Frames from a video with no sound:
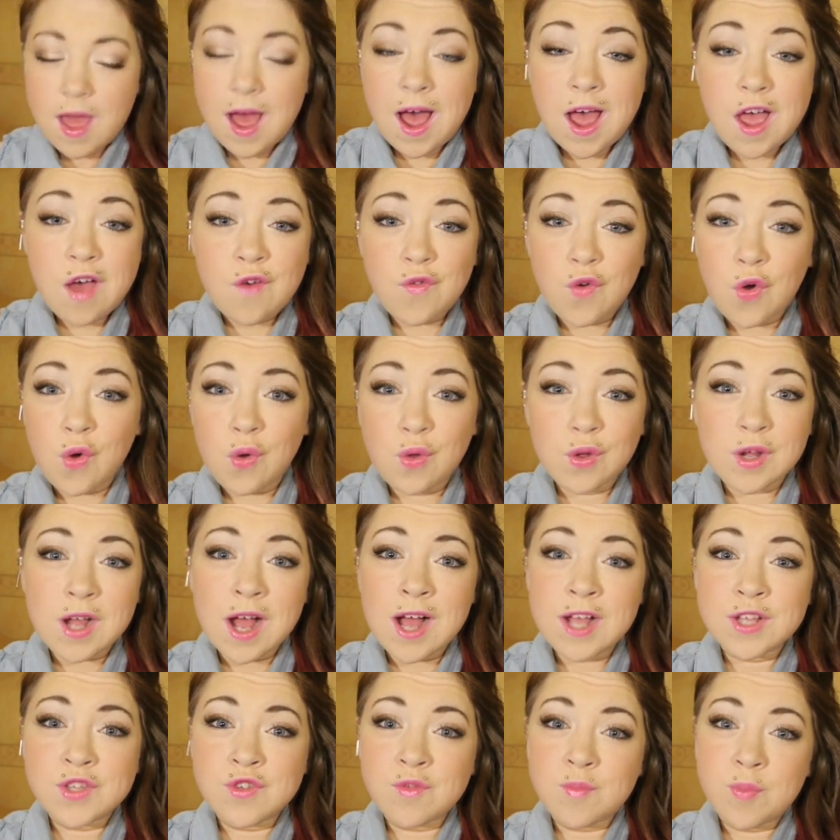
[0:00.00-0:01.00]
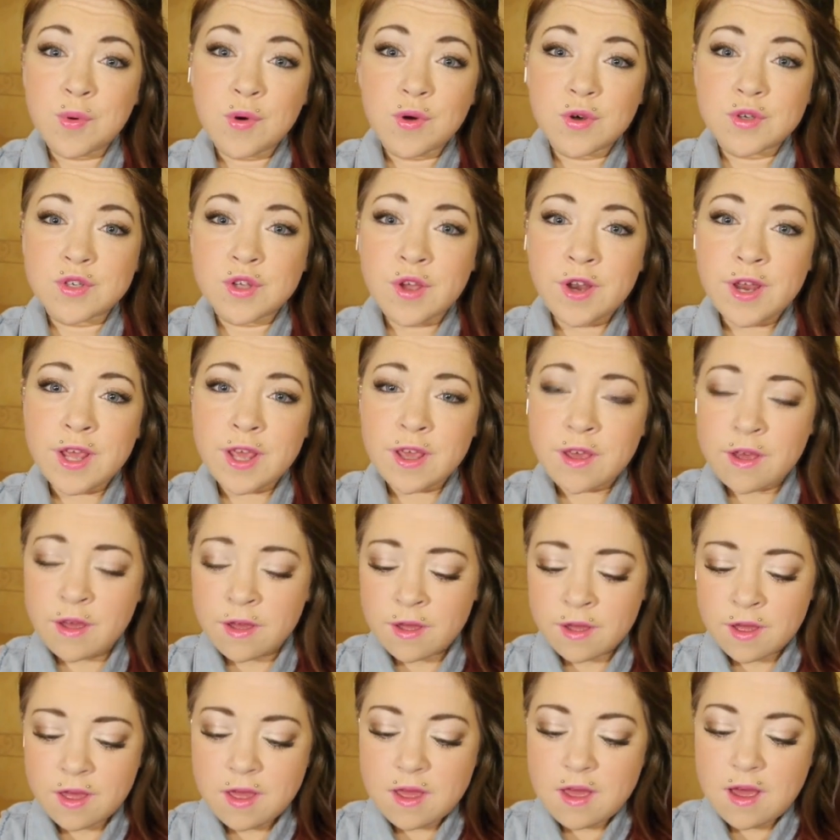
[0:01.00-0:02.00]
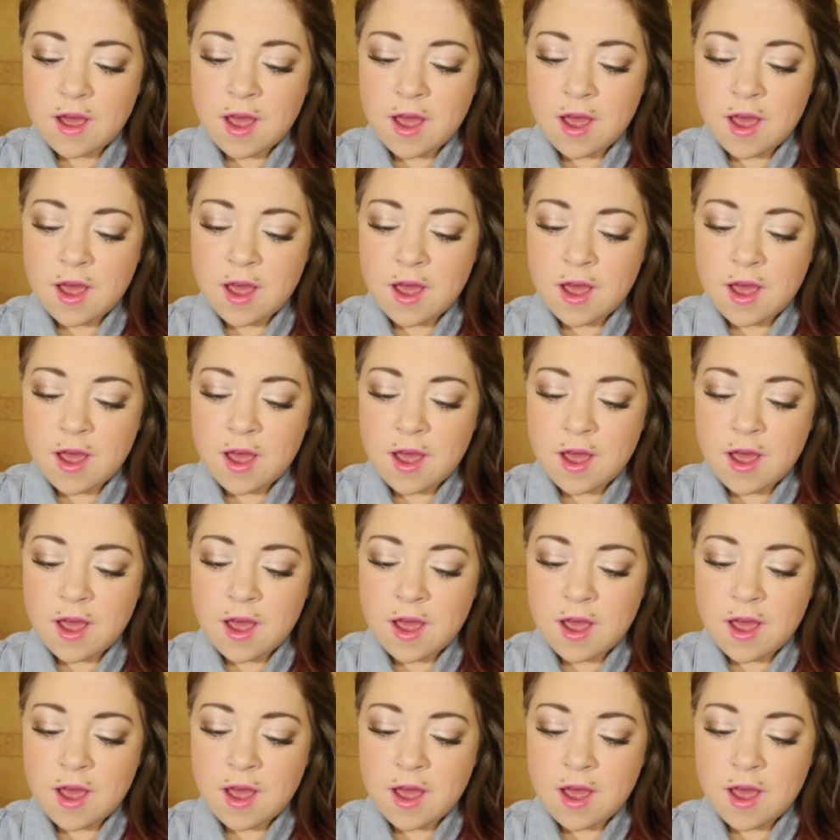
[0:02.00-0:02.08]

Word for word: I have all kinds of books on here.